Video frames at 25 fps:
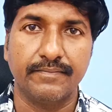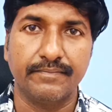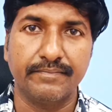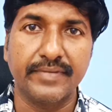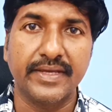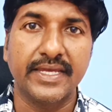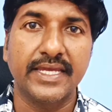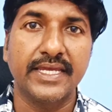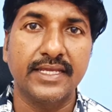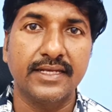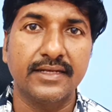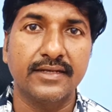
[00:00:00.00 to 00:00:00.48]

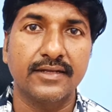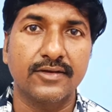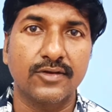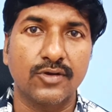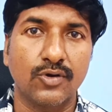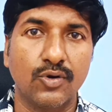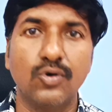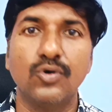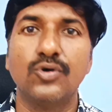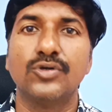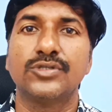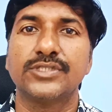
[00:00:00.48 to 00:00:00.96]

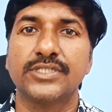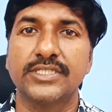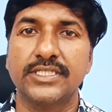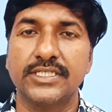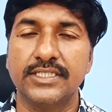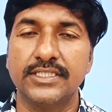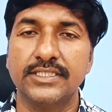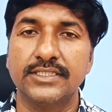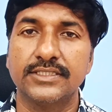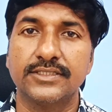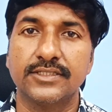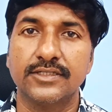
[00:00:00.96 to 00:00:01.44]
main core
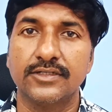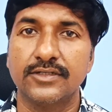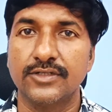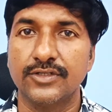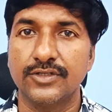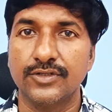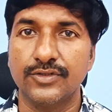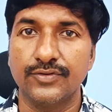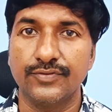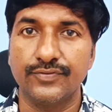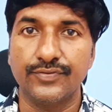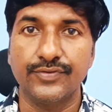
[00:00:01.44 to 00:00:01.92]
skills.
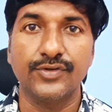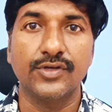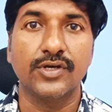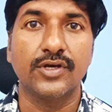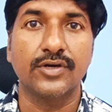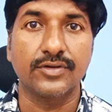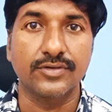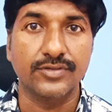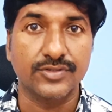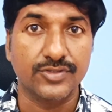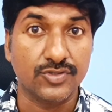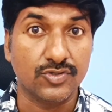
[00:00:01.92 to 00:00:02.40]
If
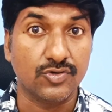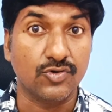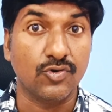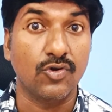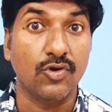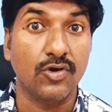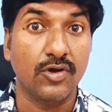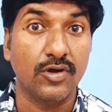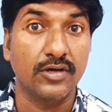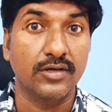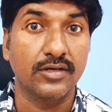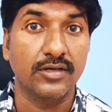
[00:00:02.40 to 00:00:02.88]
you are
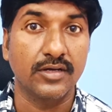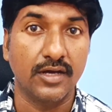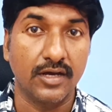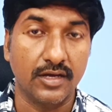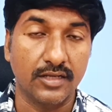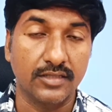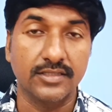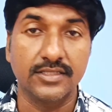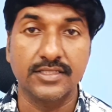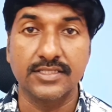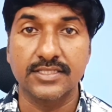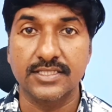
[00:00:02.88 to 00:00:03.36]
strong
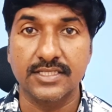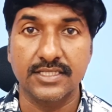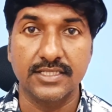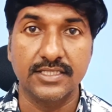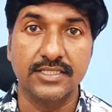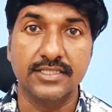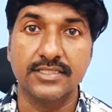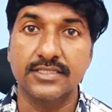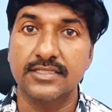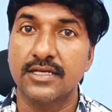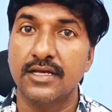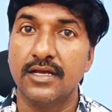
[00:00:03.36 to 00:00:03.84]
on these
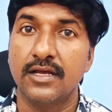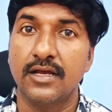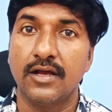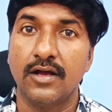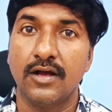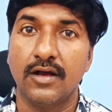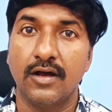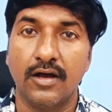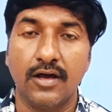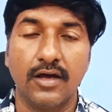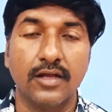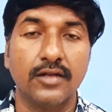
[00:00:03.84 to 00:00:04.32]
skills,
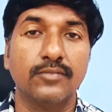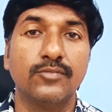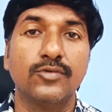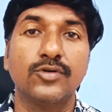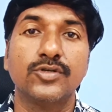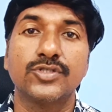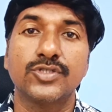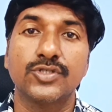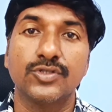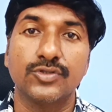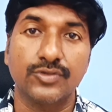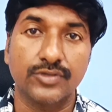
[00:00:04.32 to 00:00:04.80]

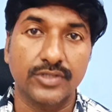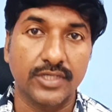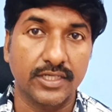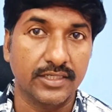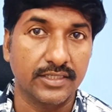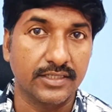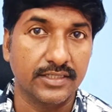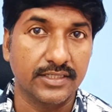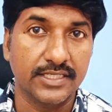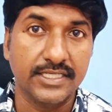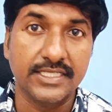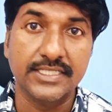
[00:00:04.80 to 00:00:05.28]
almost you
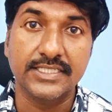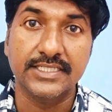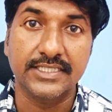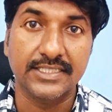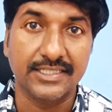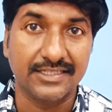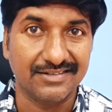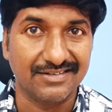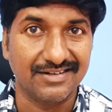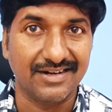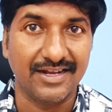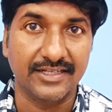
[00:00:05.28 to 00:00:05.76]
can
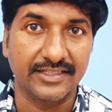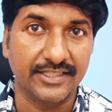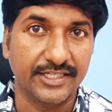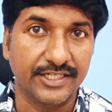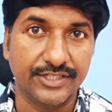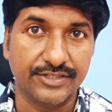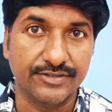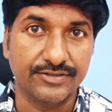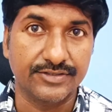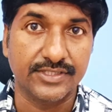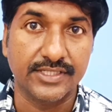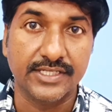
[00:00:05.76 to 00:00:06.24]
easily crack the
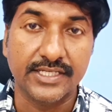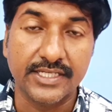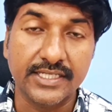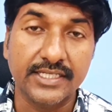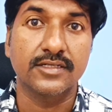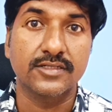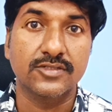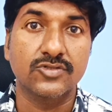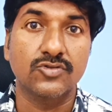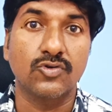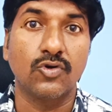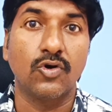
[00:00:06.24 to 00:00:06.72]
interview.
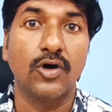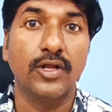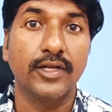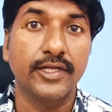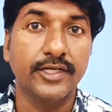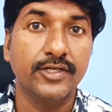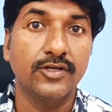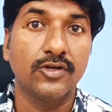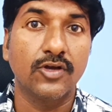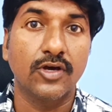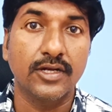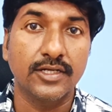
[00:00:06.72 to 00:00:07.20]
Here,
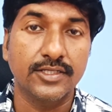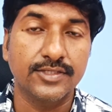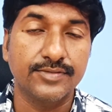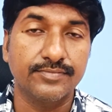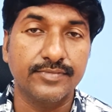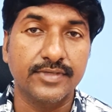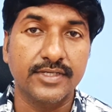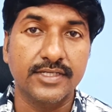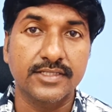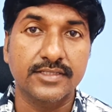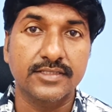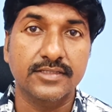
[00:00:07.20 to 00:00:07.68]
solid knowledge
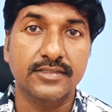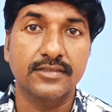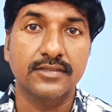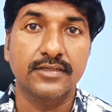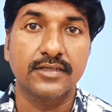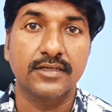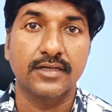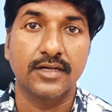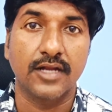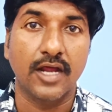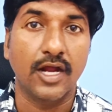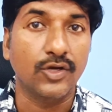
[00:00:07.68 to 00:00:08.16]
means
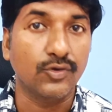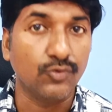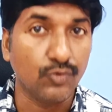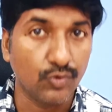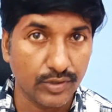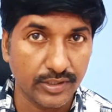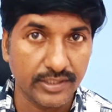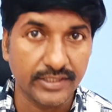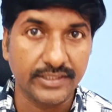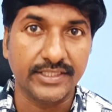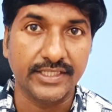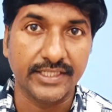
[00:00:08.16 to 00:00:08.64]
not
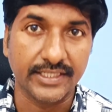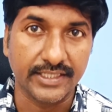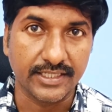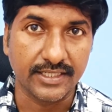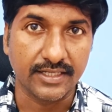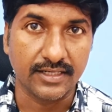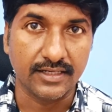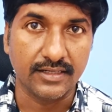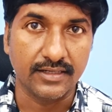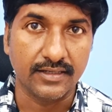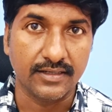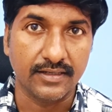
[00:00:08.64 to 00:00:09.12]
only
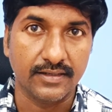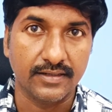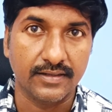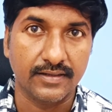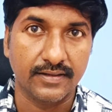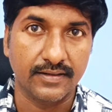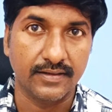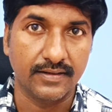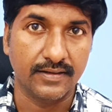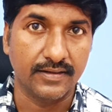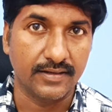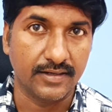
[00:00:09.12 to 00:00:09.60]
theoretical
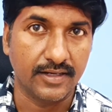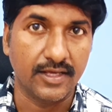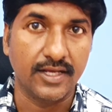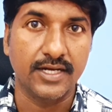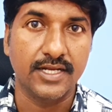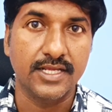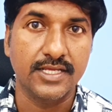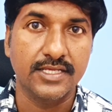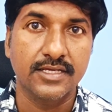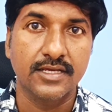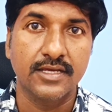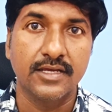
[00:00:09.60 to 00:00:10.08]

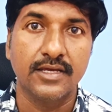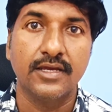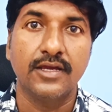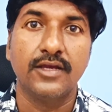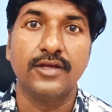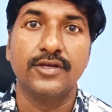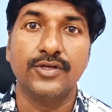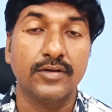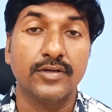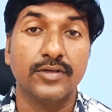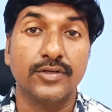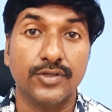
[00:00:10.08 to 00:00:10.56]
knowledge,
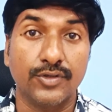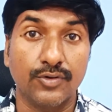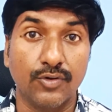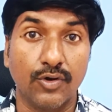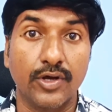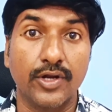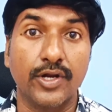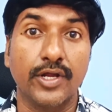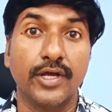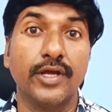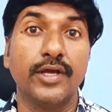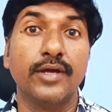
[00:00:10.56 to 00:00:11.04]
you
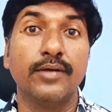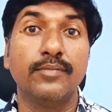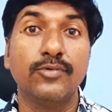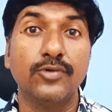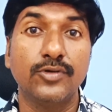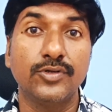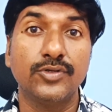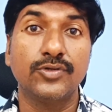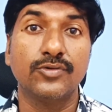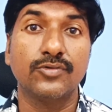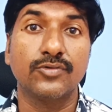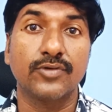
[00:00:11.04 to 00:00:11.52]
are
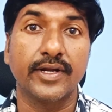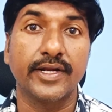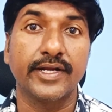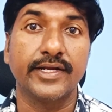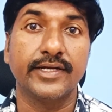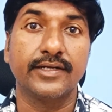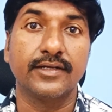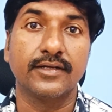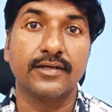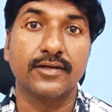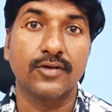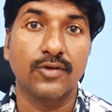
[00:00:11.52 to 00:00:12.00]
able to
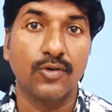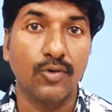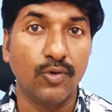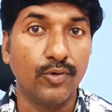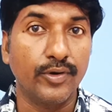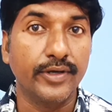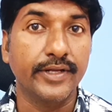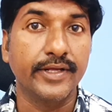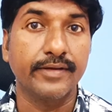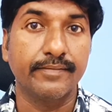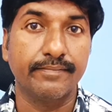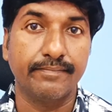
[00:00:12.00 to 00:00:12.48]
write
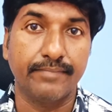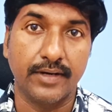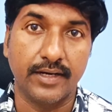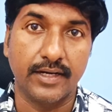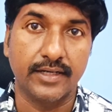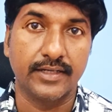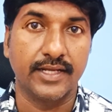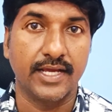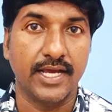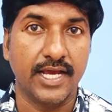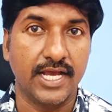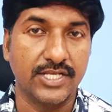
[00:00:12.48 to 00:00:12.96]
coding
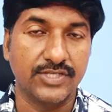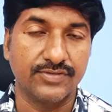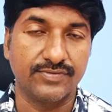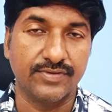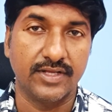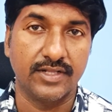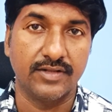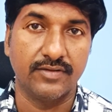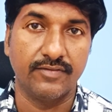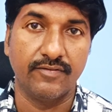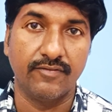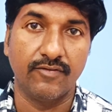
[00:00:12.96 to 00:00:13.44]
part as
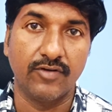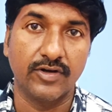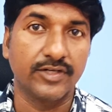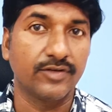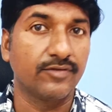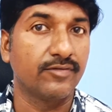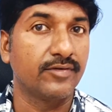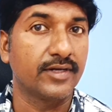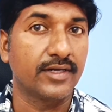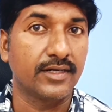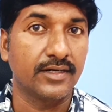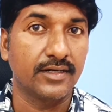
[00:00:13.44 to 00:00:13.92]
well,
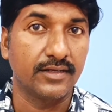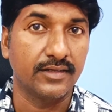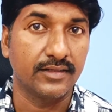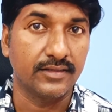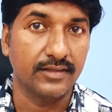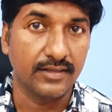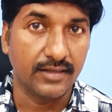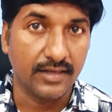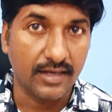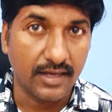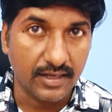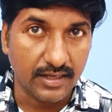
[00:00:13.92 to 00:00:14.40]

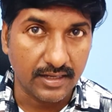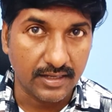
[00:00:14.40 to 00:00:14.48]
whatever